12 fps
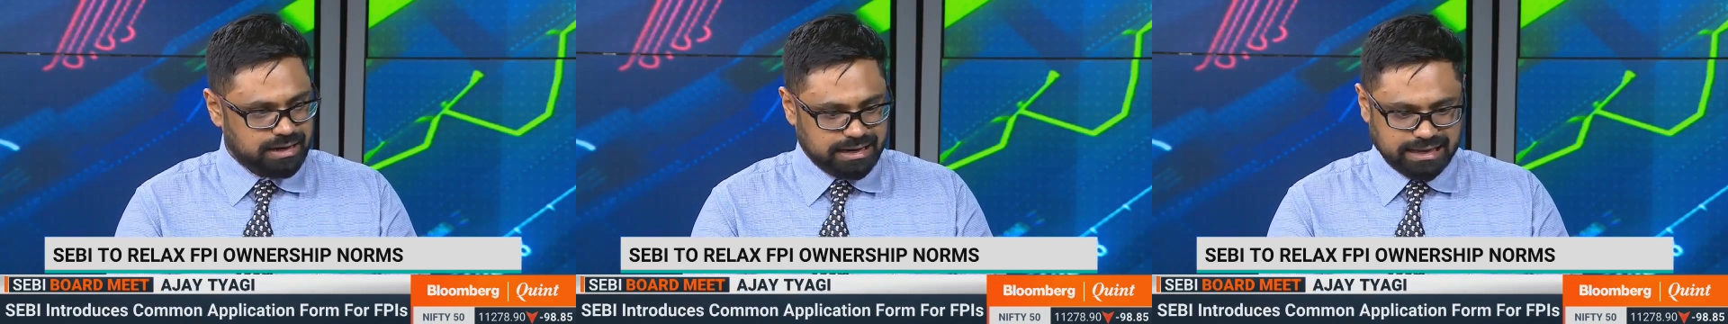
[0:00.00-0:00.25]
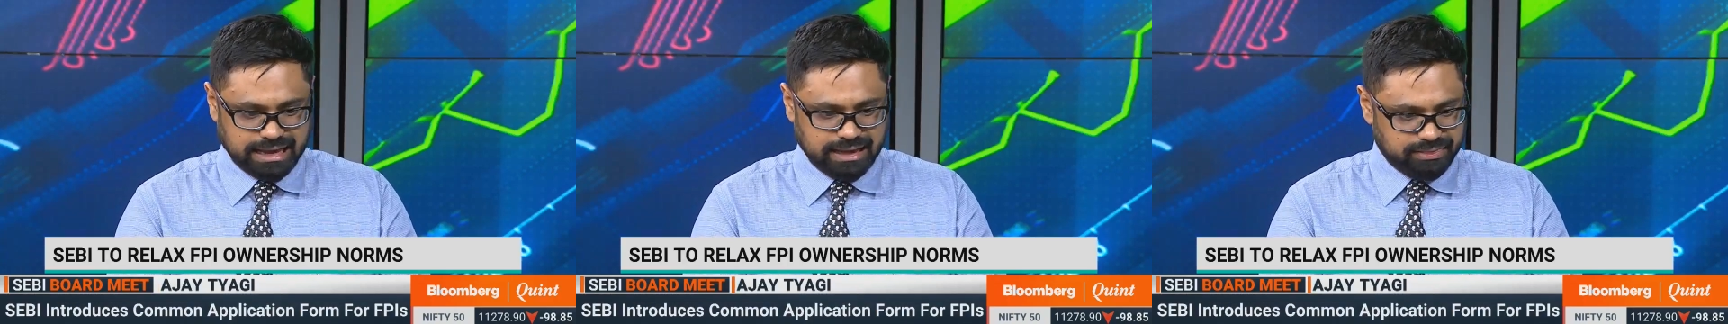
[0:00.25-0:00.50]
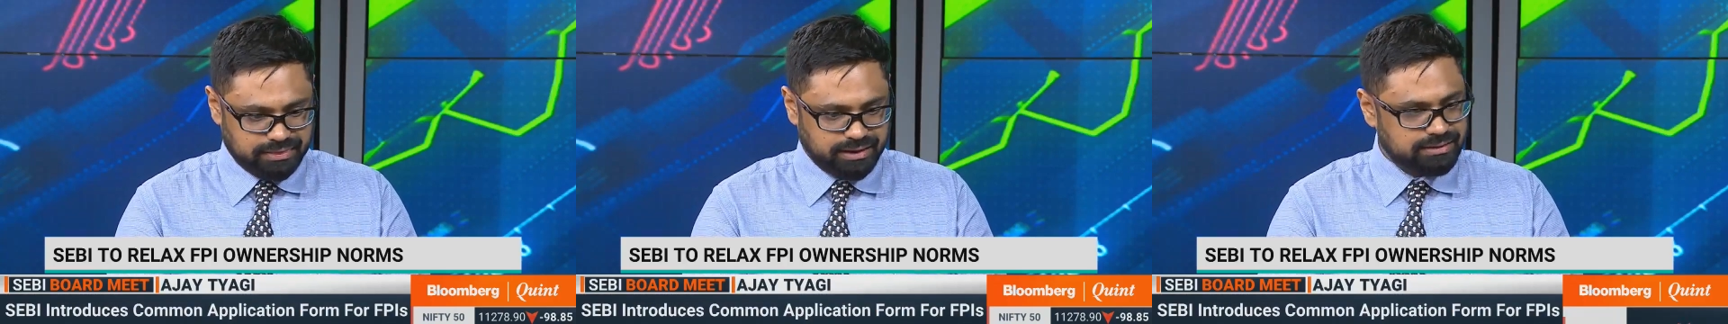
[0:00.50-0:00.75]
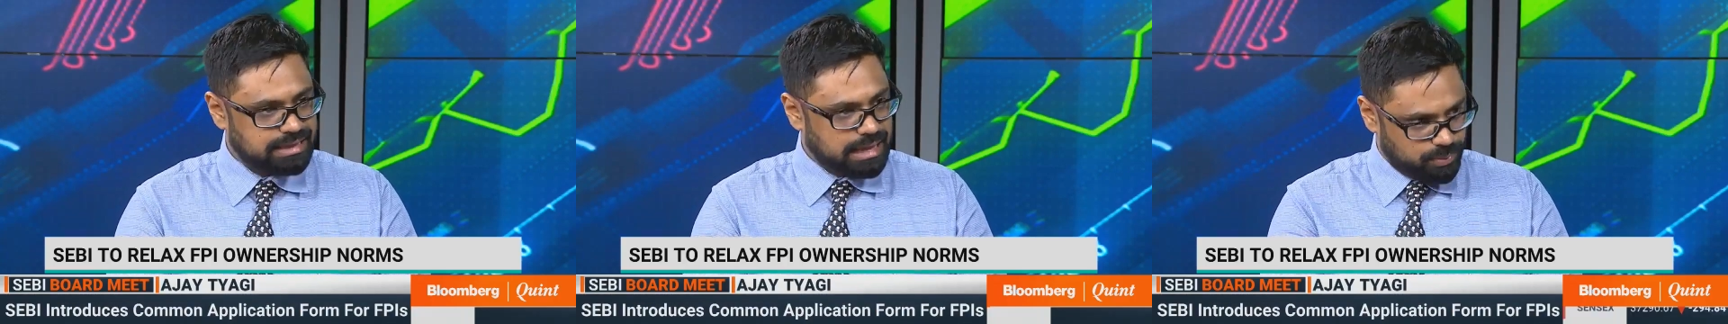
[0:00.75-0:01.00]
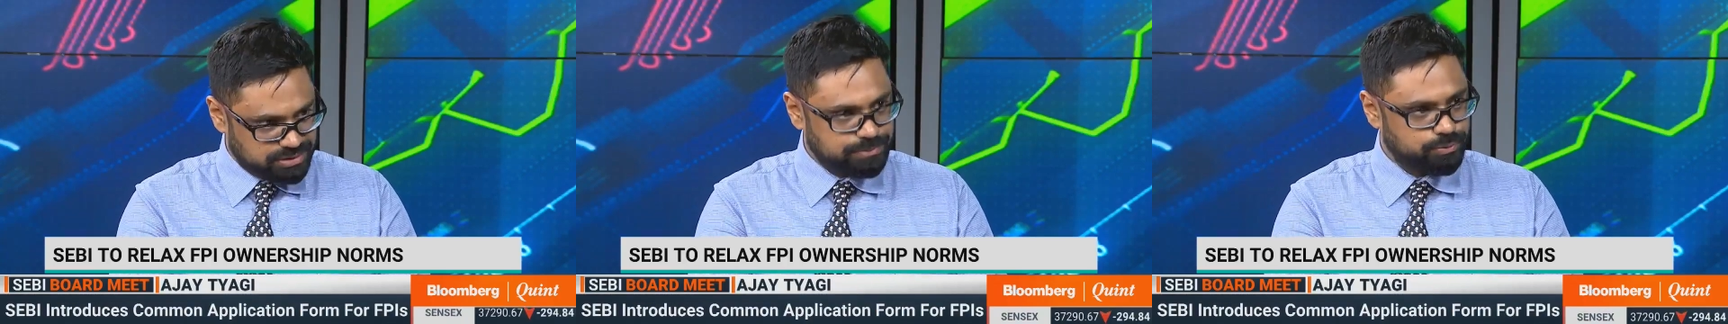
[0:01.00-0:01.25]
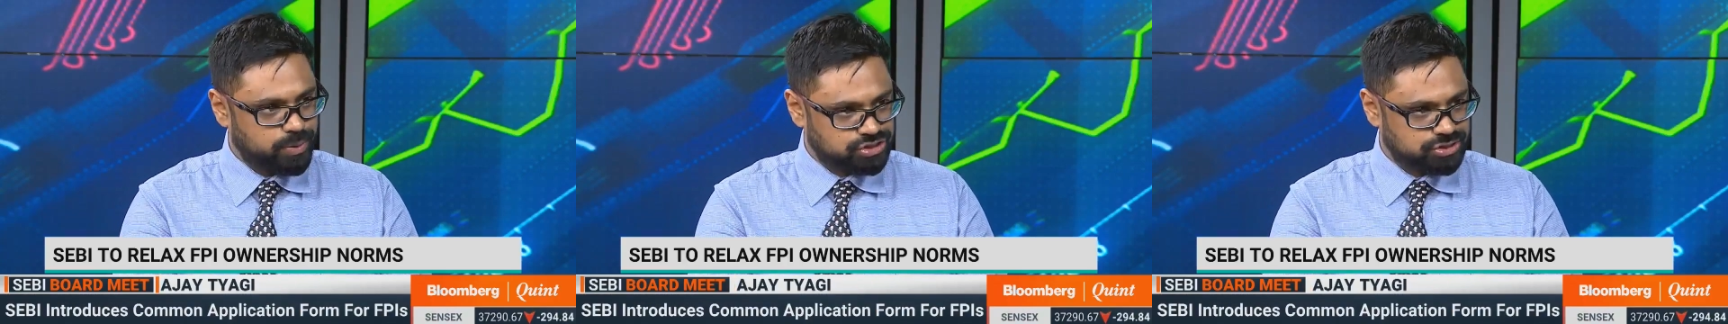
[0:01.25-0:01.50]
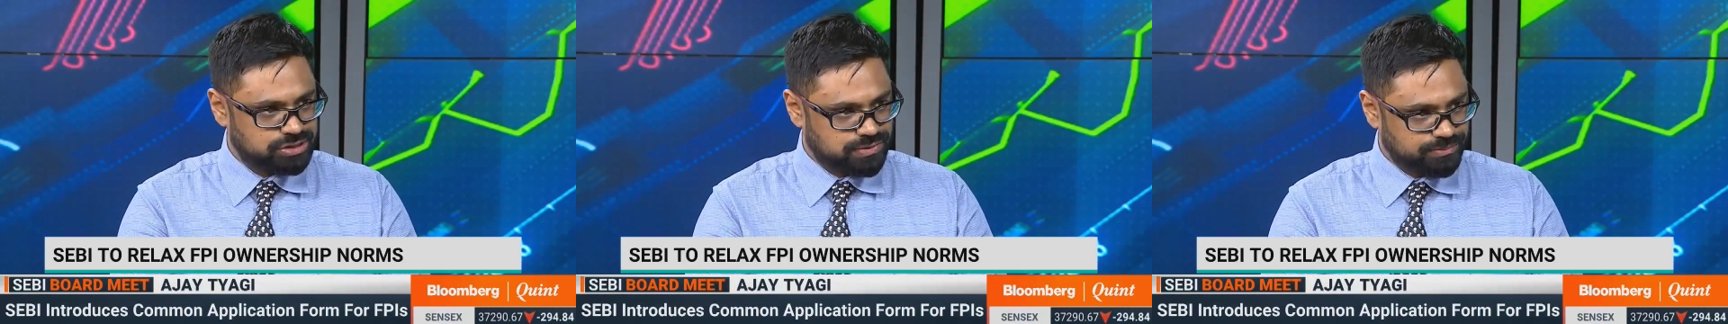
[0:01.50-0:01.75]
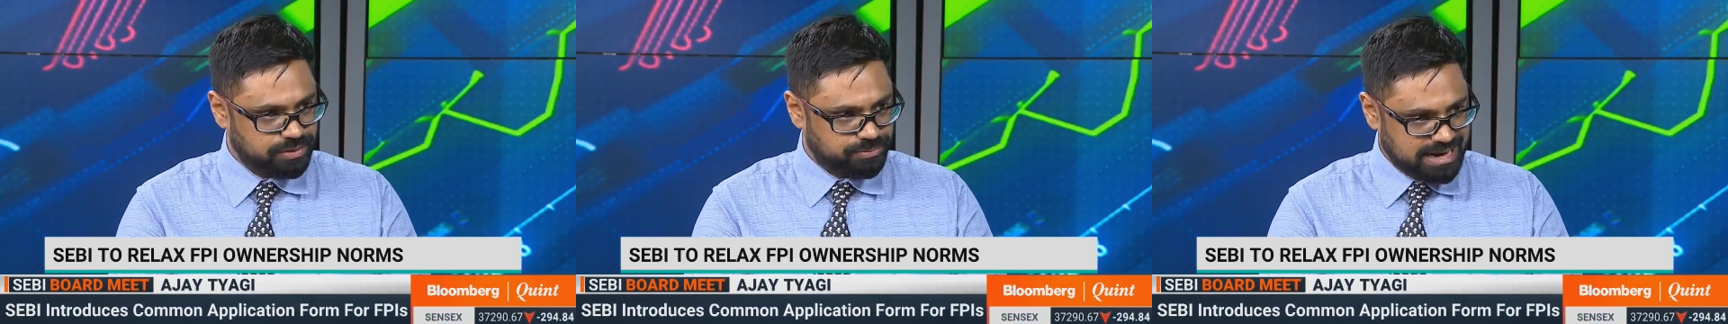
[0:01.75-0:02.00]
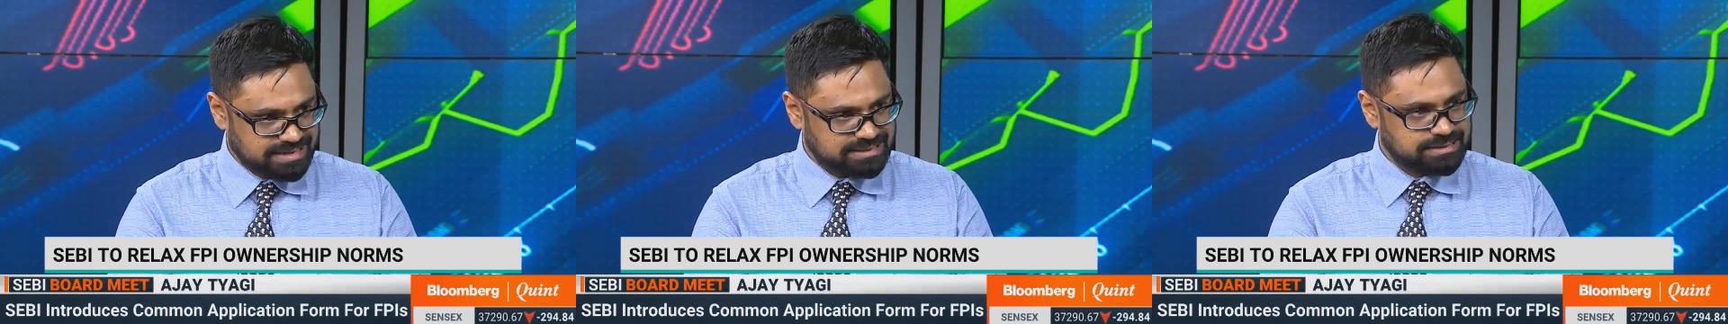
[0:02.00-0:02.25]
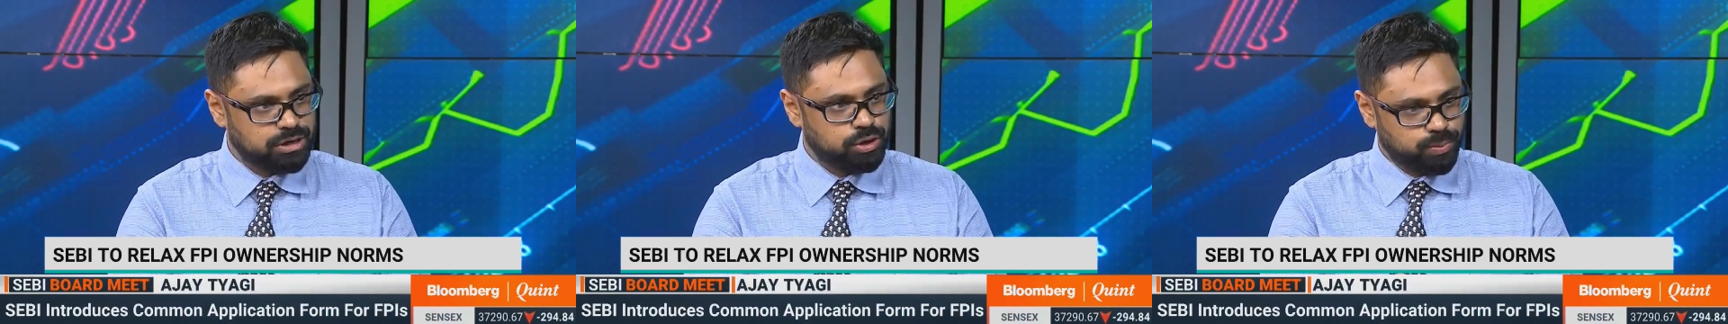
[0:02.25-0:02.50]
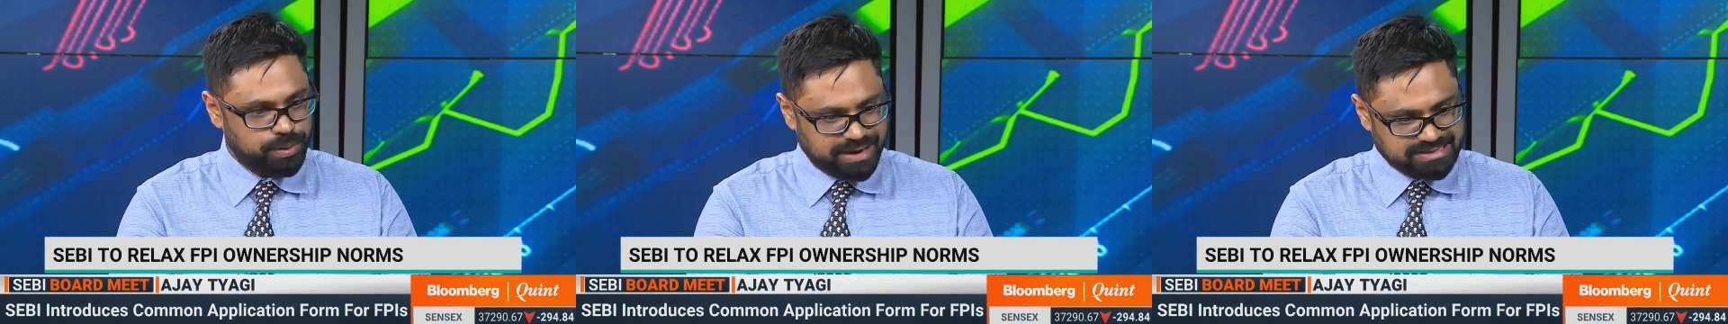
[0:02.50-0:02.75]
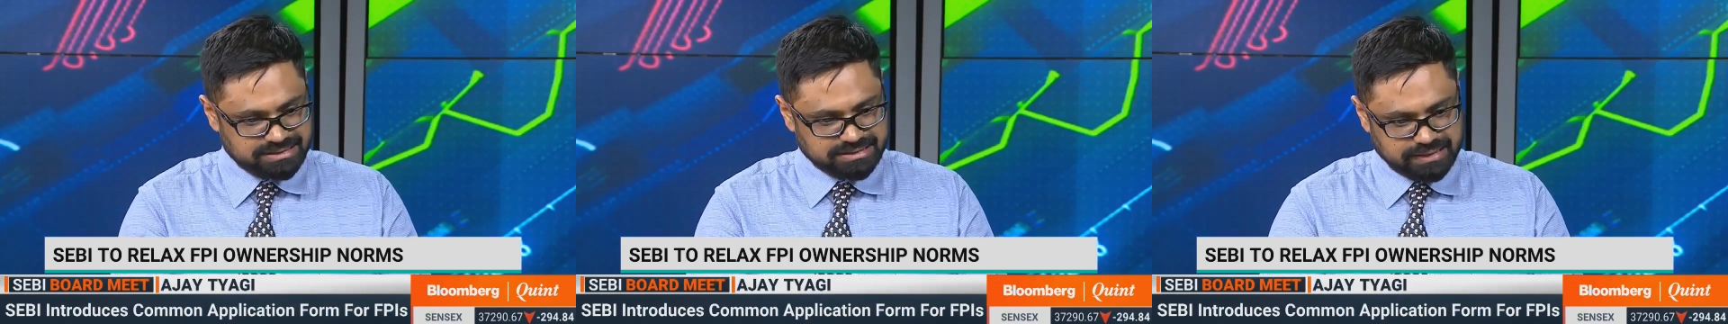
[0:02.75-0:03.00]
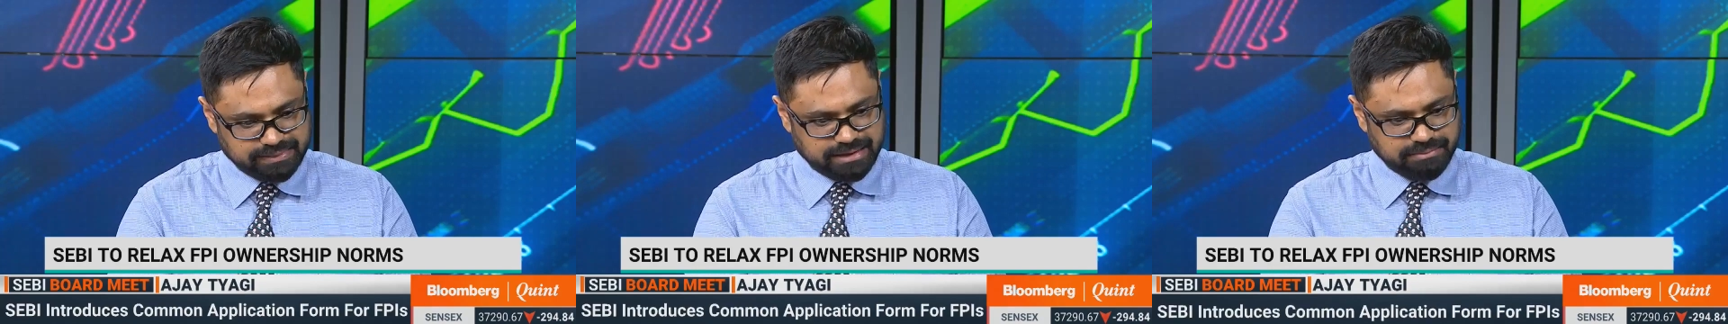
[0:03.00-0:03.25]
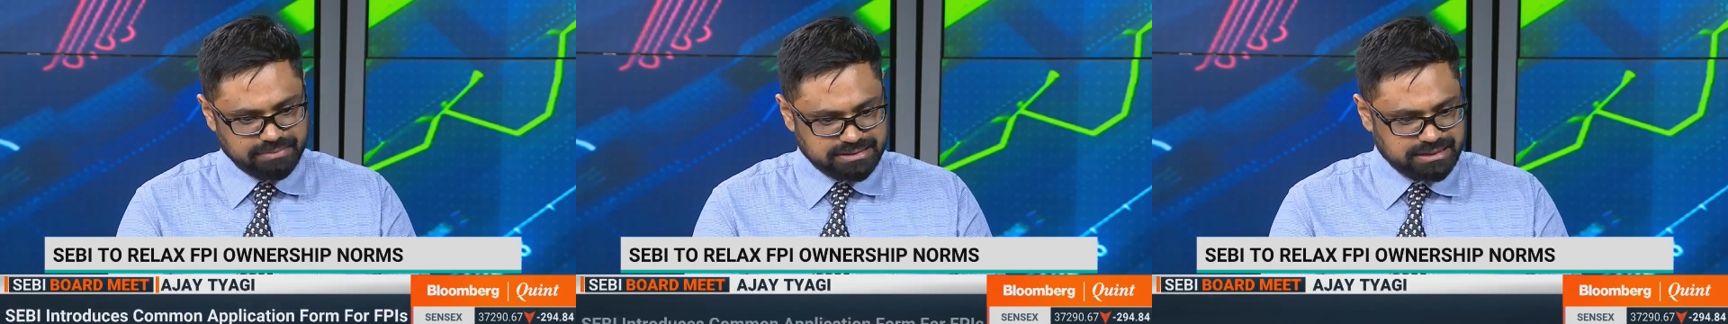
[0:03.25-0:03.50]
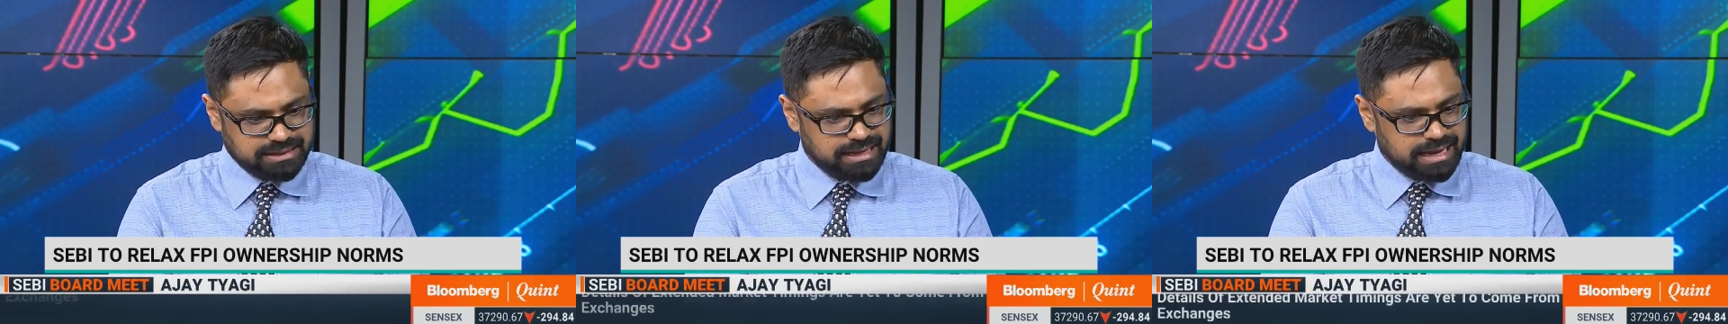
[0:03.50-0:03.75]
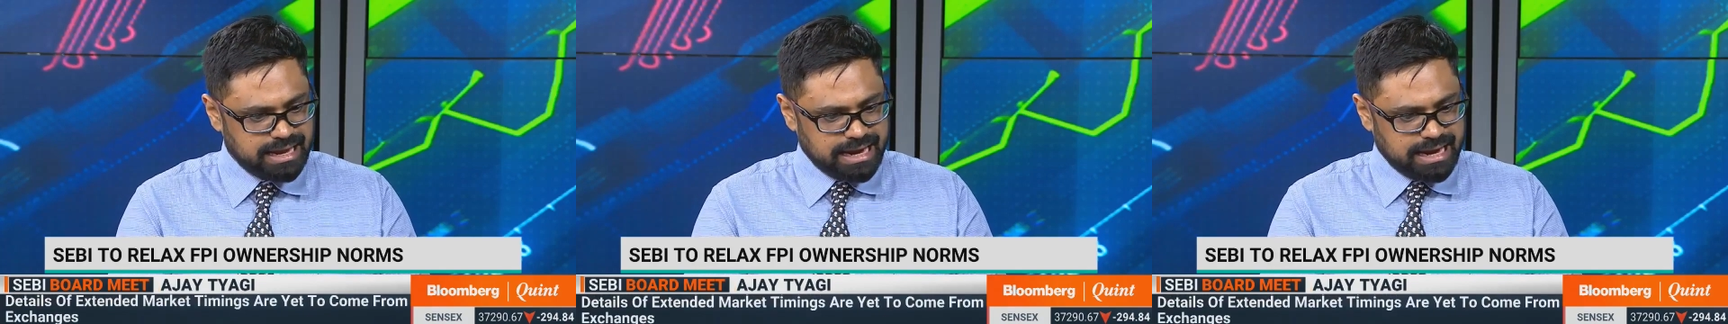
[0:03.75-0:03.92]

I think there were some questions from the press who were present at that meeting,